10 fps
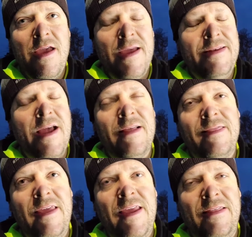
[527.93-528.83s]
and not
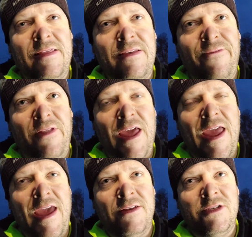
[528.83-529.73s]
thinking that the
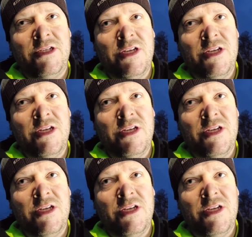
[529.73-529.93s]
flange